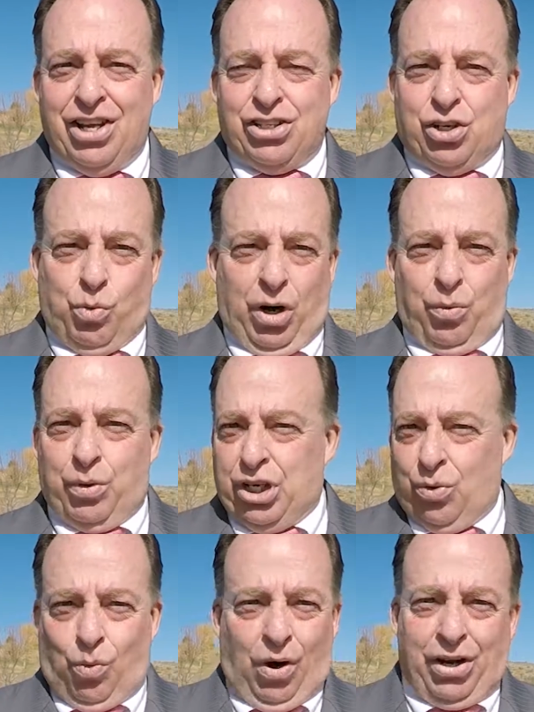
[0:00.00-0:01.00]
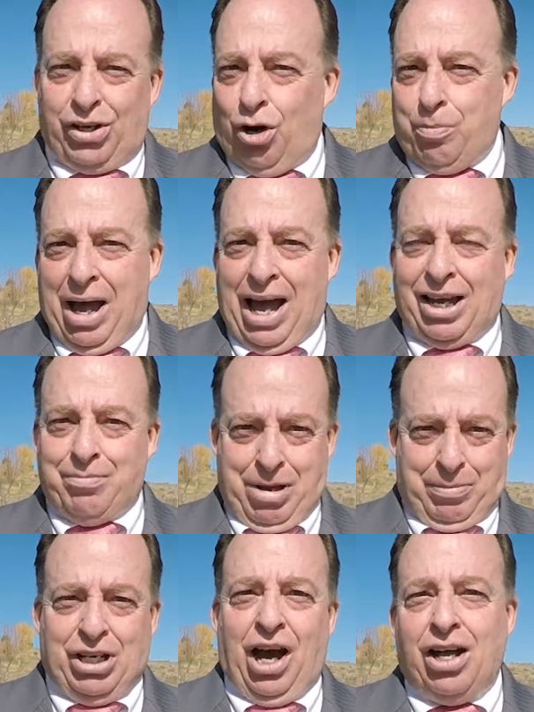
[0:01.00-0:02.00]
to where when you want to go back and
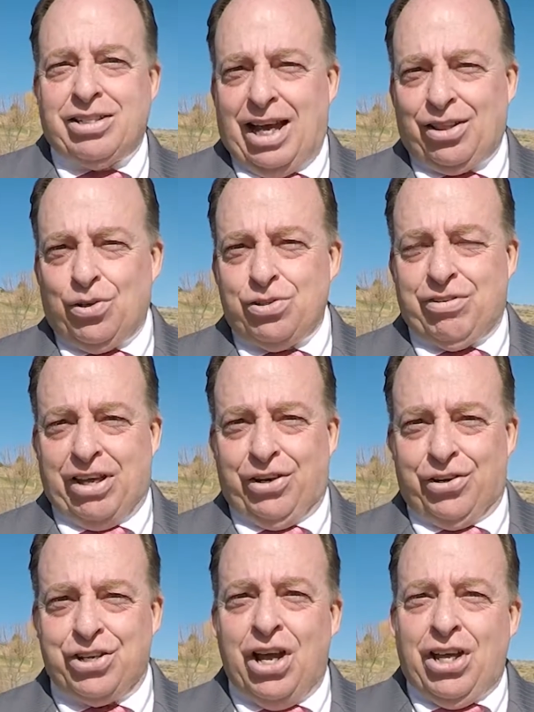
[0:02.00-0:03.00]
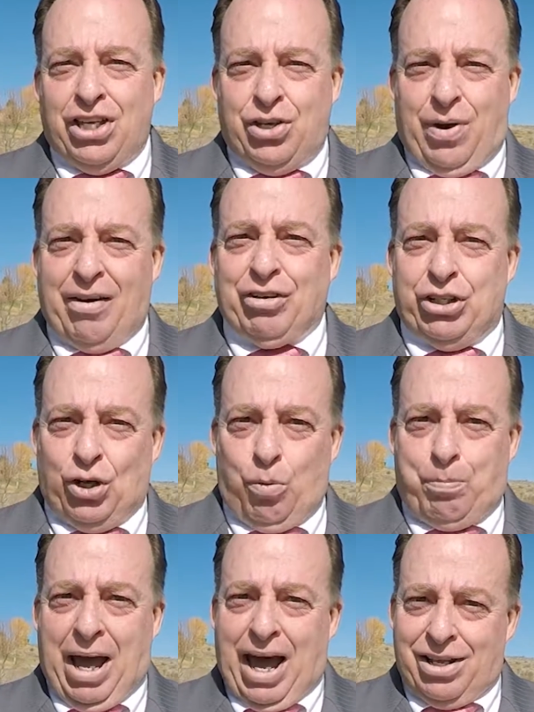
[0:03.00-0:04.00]
maybe contact those vendors, you have a
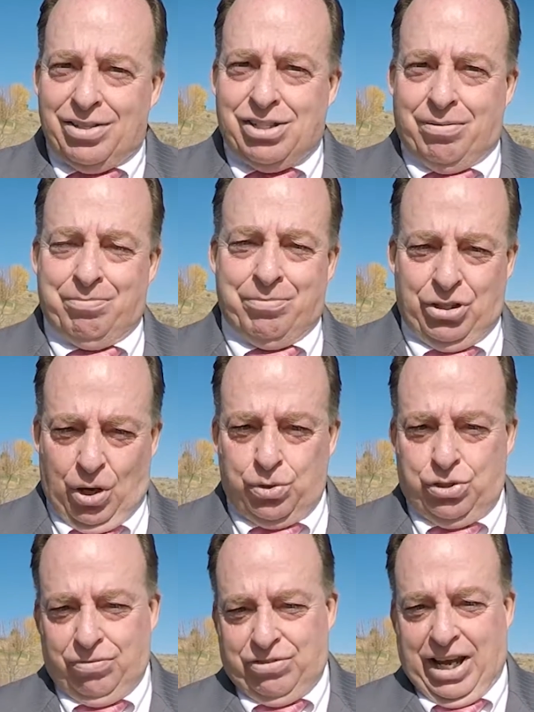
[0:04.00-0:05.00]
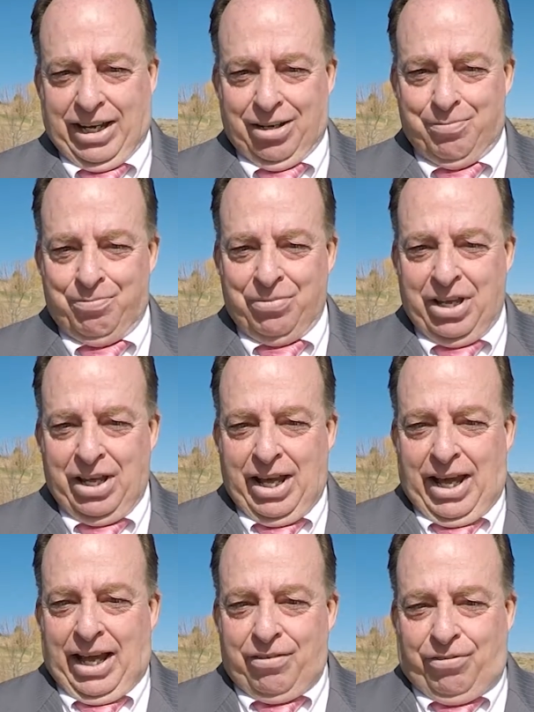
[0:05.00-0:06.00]
notepad and some notes you've taken.
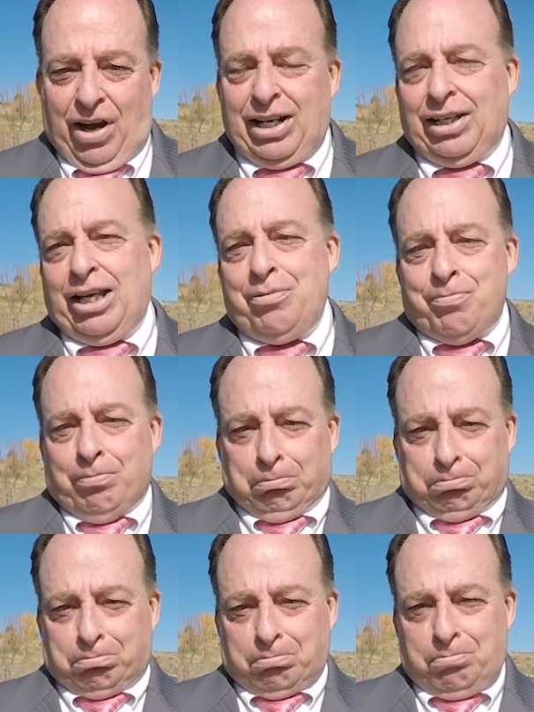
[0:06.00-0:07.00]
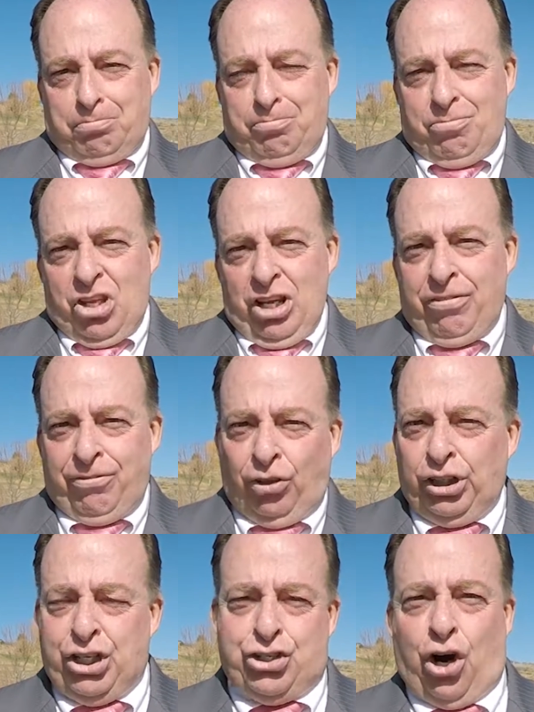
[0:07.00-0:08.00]
And finally, a
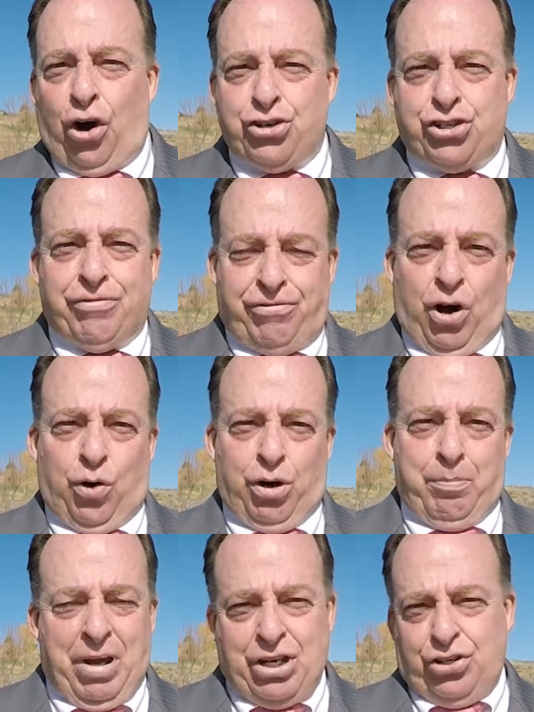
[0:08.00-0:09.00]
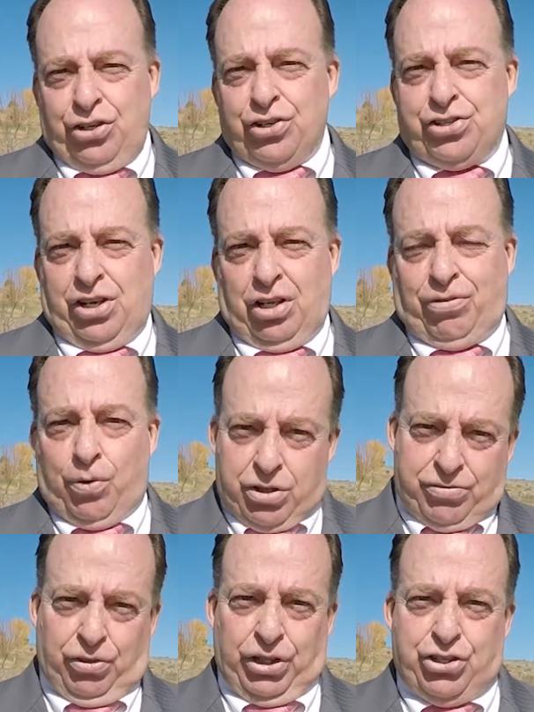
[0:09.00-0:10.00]
fully charged phone. Make sure your cell phone is
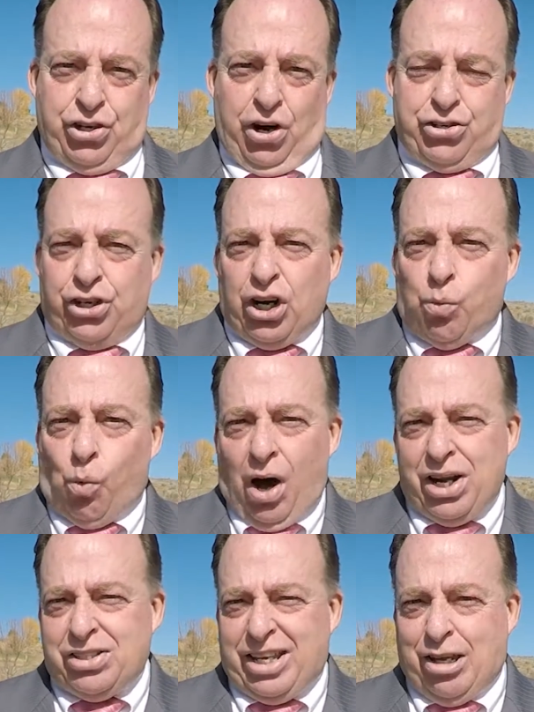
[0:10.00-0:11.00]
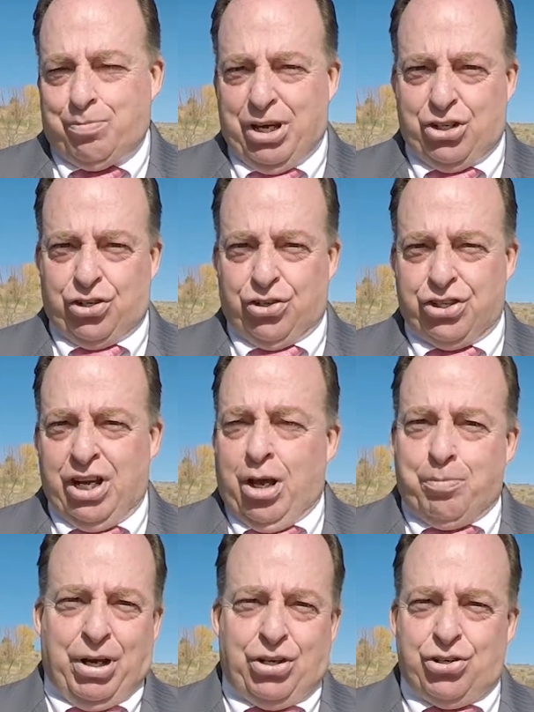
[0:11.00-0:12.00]
fully charged. You're going to want to take pictures.
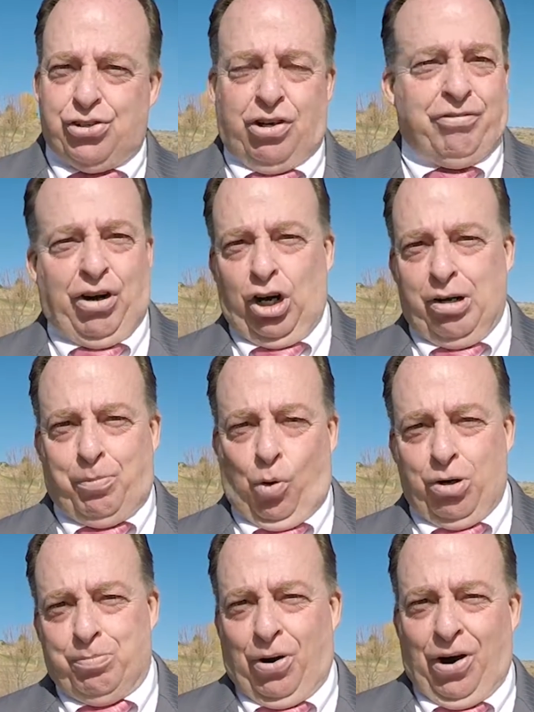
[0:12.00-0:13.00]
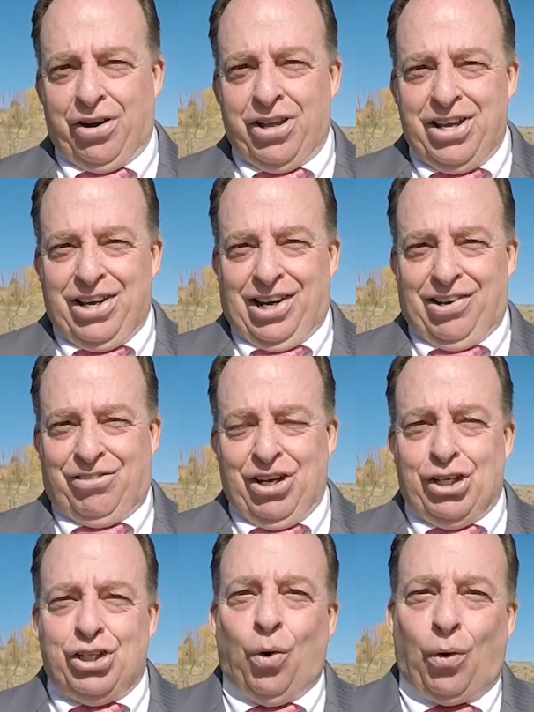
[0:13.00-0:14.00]
Pictures are a very important part of
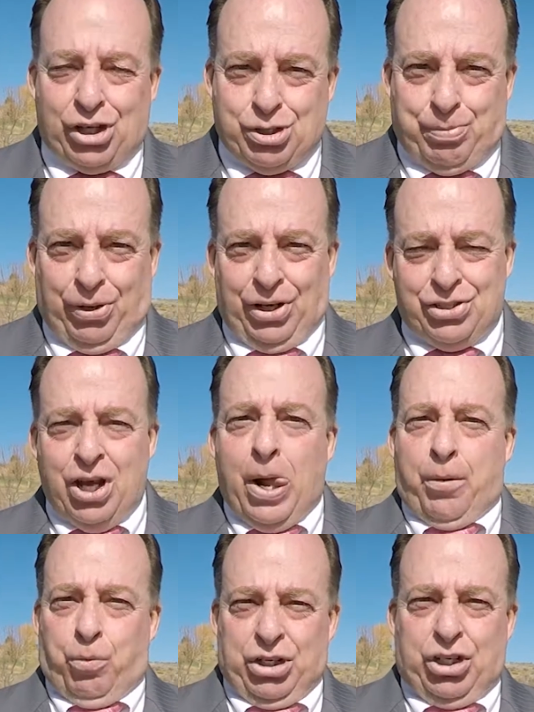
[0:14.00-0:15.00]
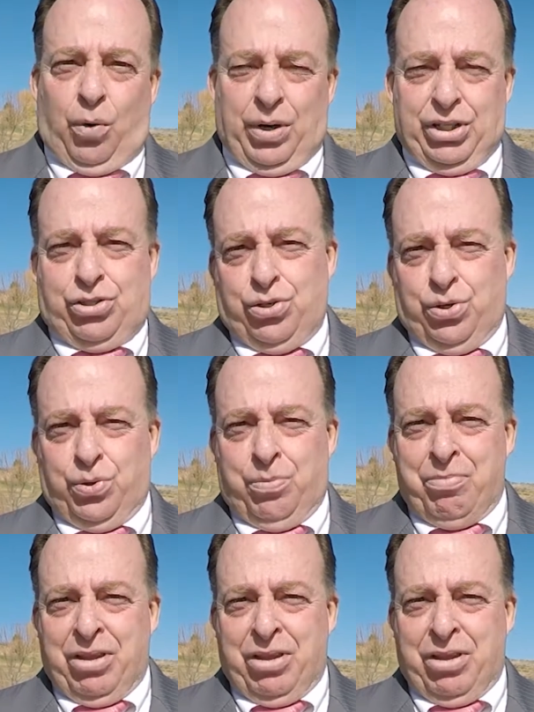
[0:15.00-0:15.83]
your experience when going to